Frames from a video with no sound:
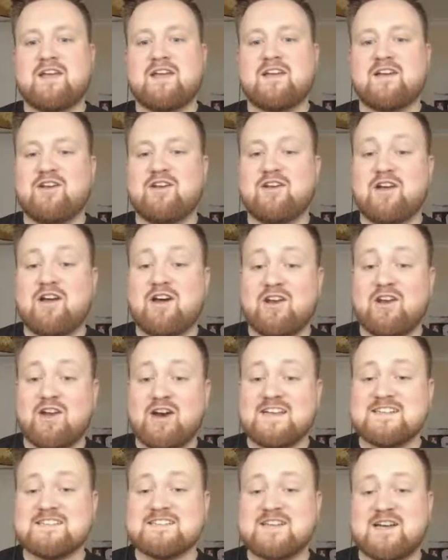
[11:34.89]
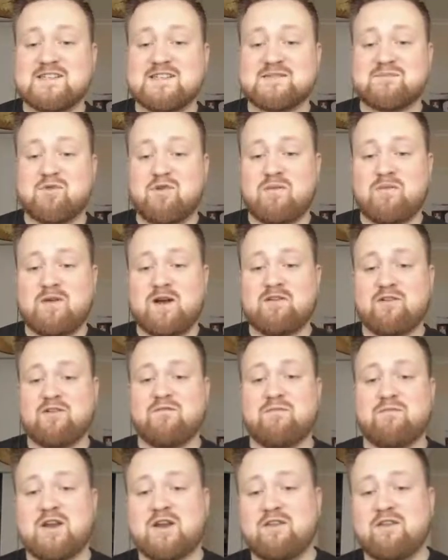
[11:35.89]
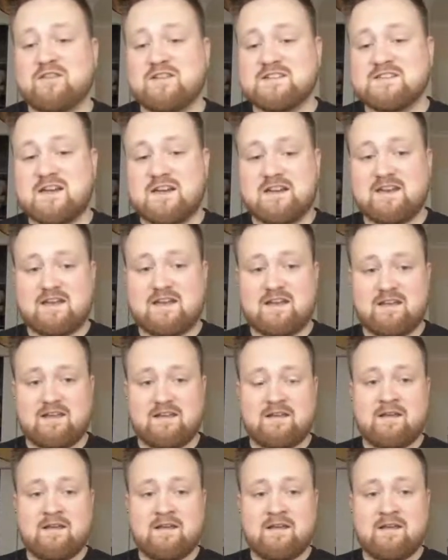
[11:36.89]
a nice sizable amount of money on the side, okay?